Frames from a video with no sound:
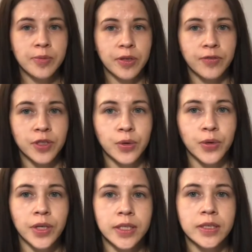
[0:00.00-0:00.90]
of
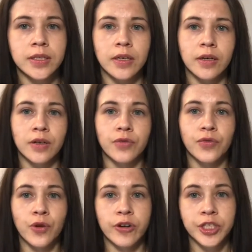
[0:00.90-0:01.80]
toys are
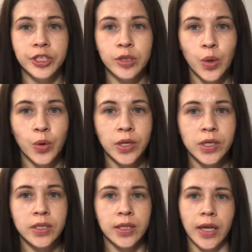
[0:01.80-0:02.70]
foraging toys,